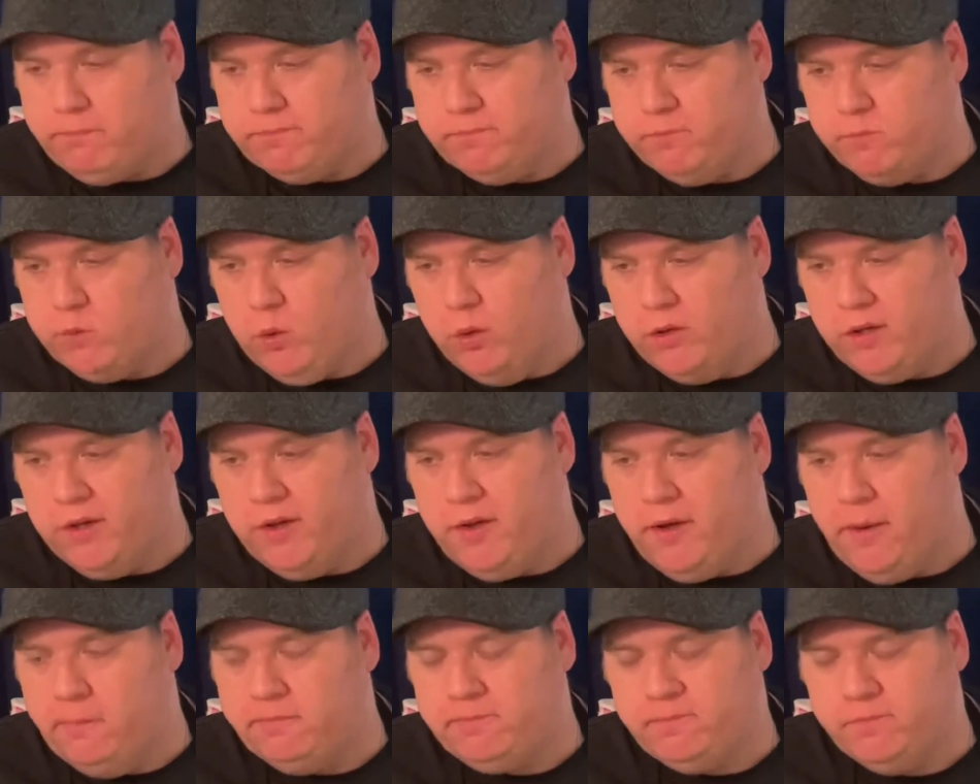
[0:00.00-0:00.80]
One
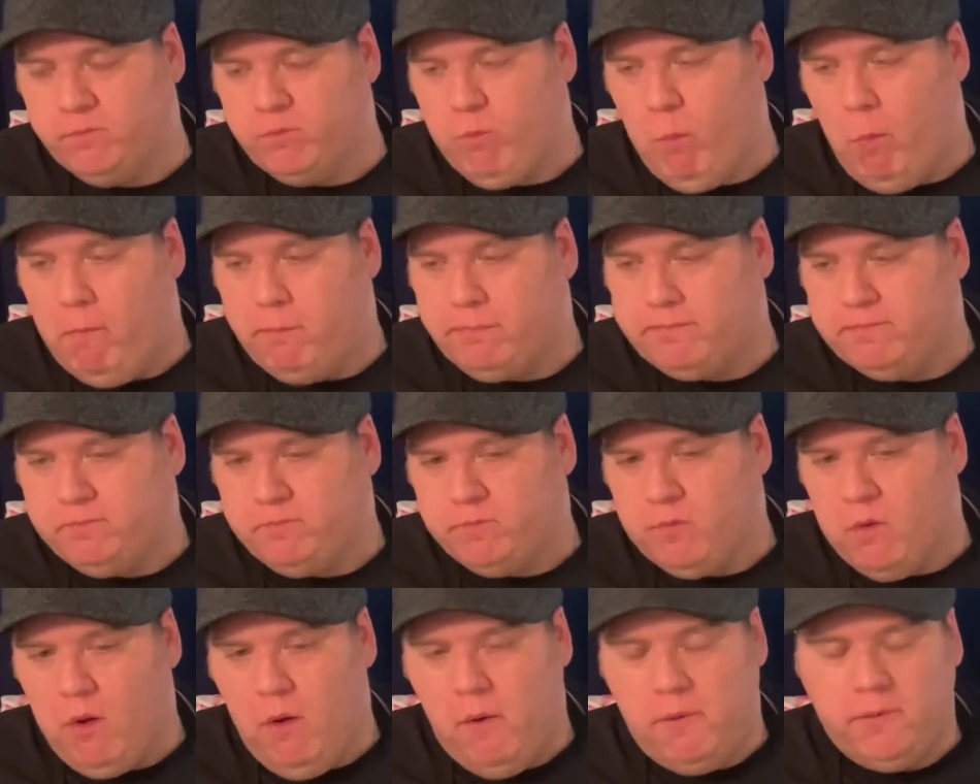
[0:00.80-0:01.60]
of
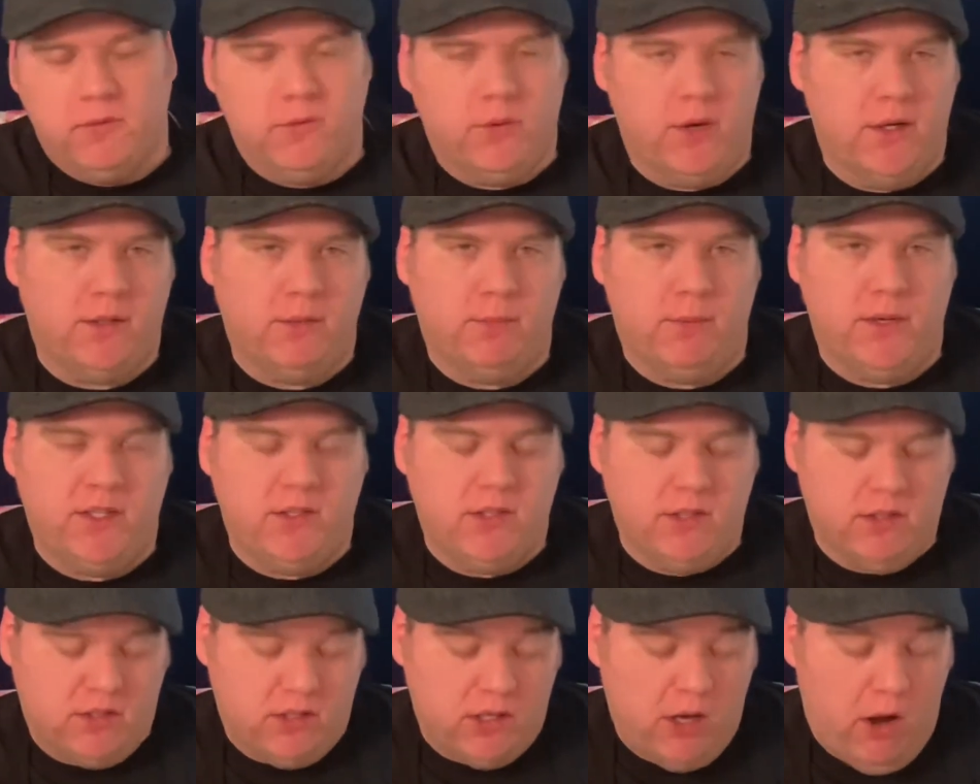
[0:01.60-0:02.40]
recipes
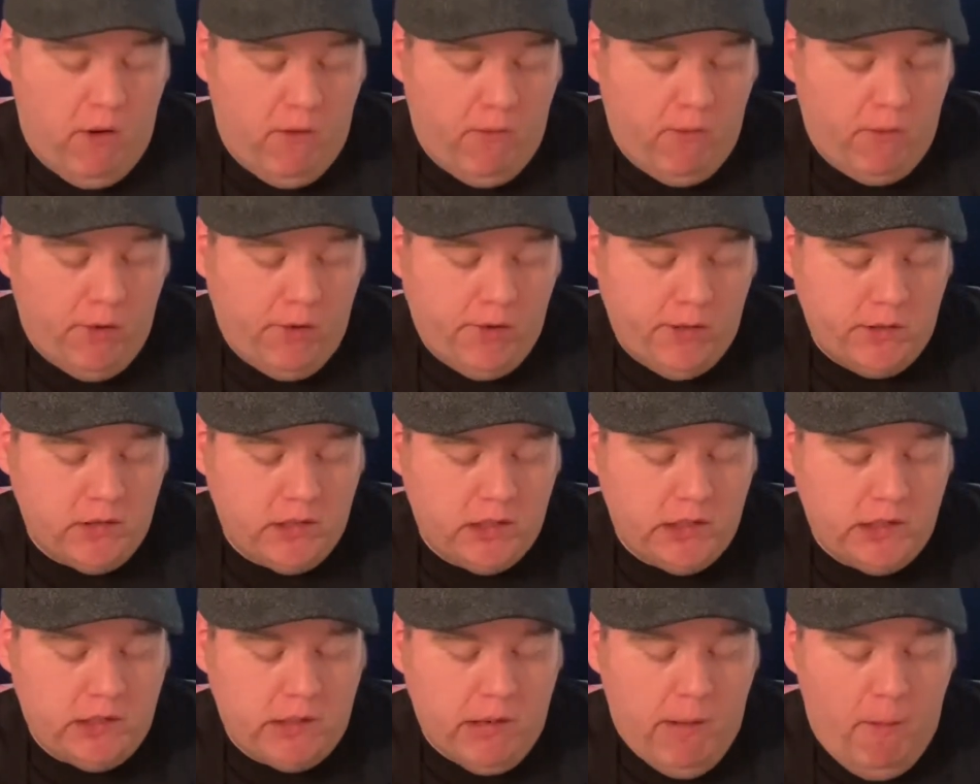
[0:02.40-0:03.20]
I saw for it.
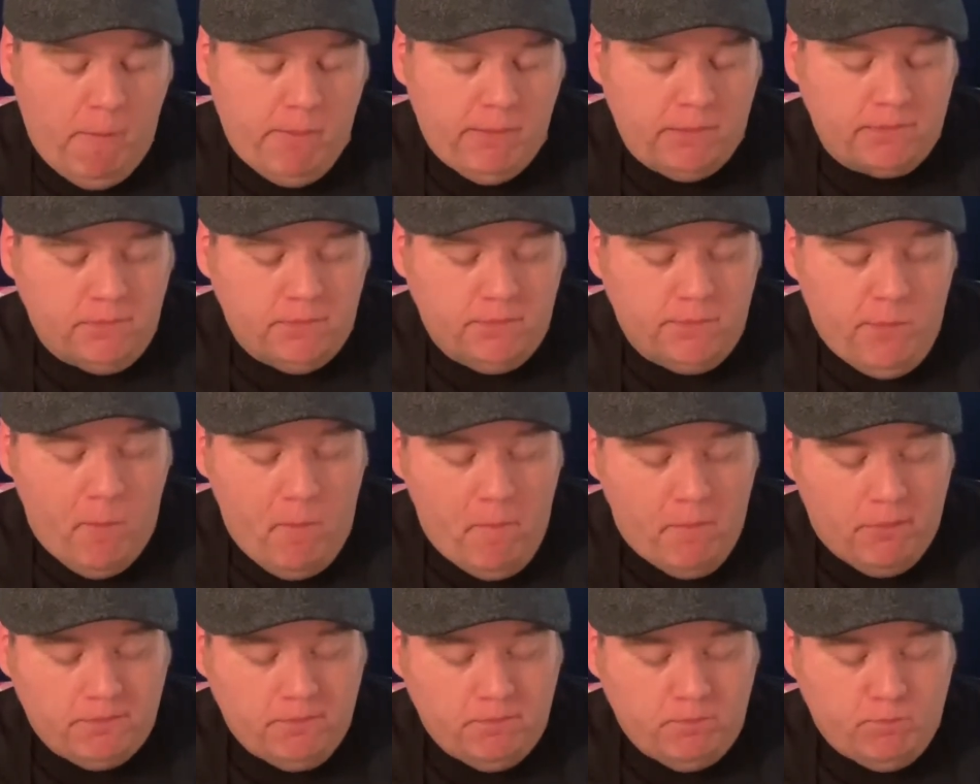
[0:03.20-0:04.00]
add
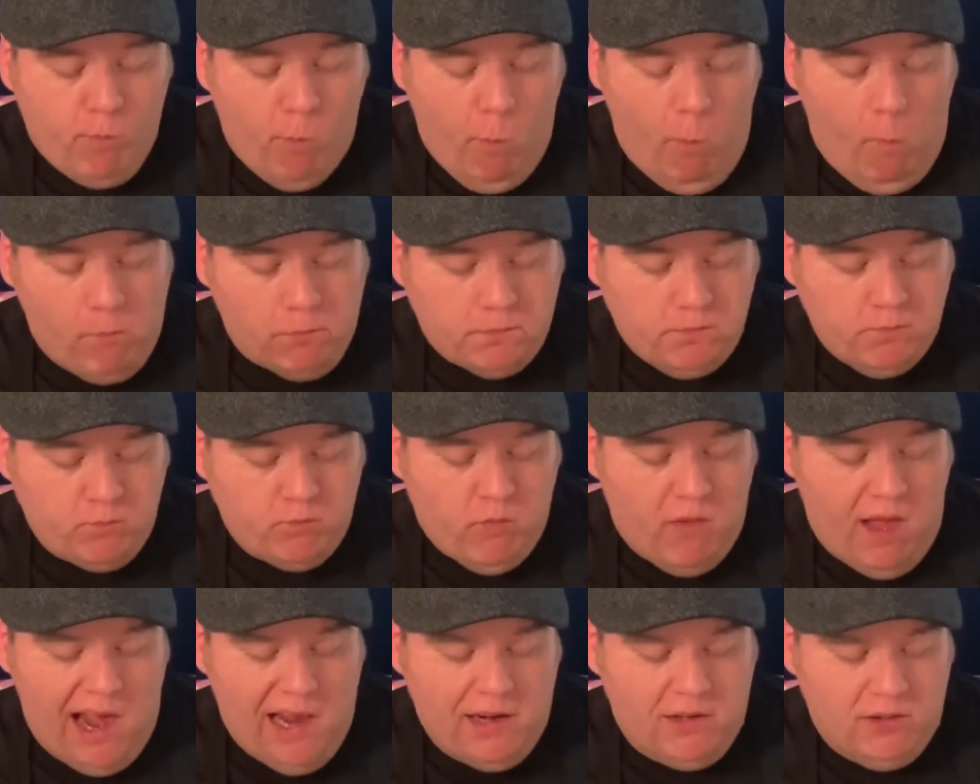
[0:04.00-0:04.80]

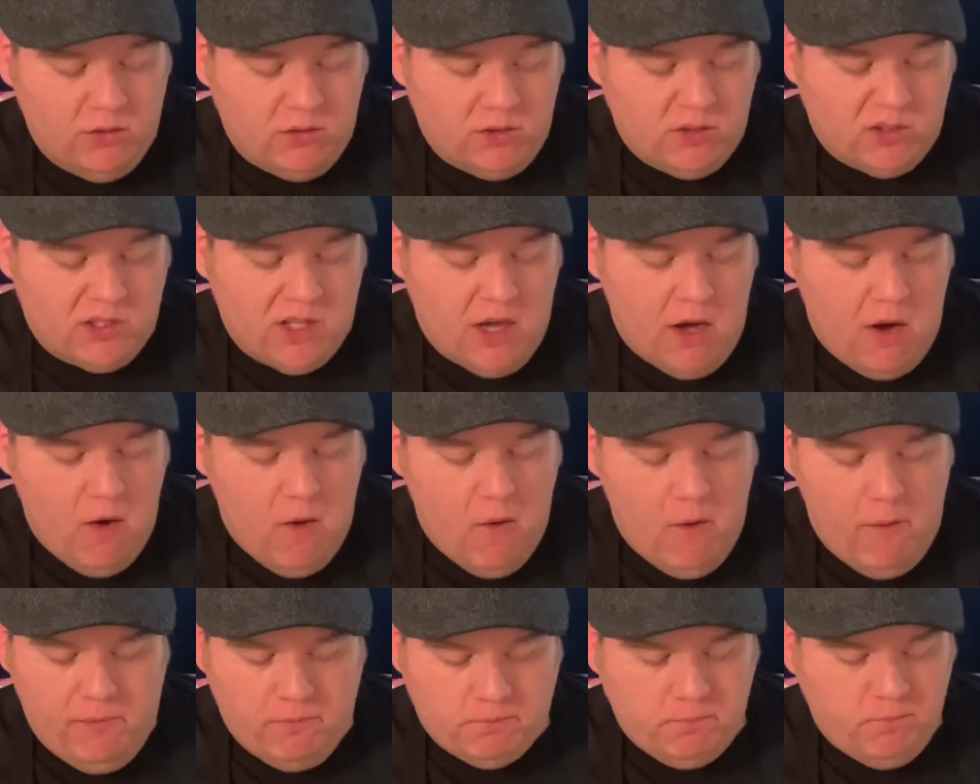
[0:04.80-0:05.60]
a little
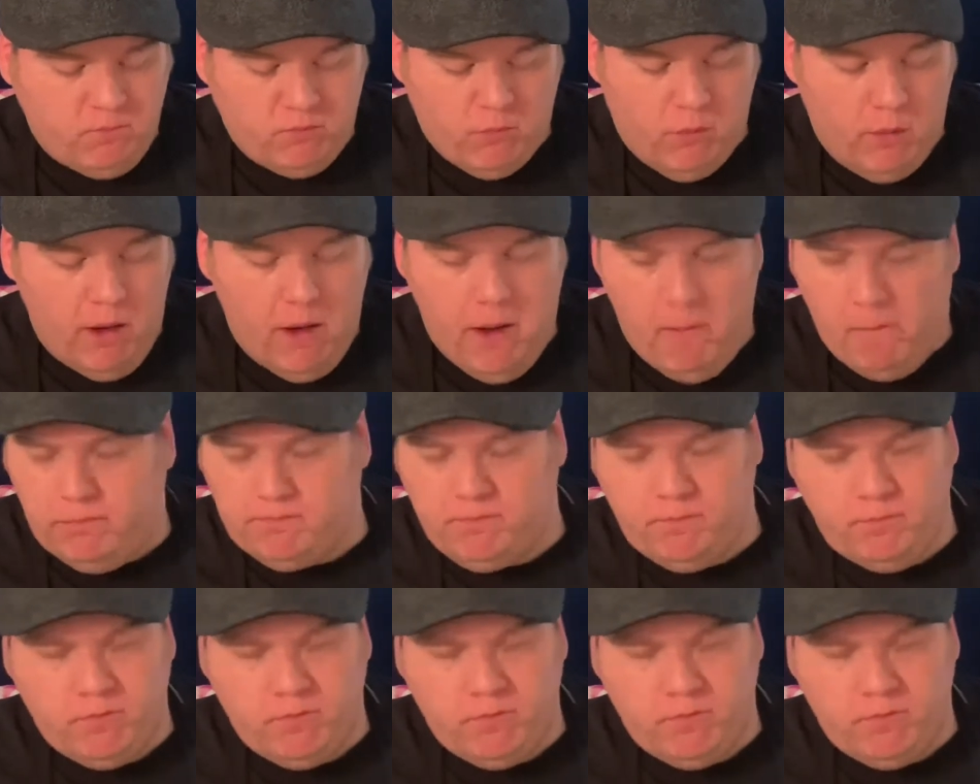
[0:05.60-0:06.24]
salt, but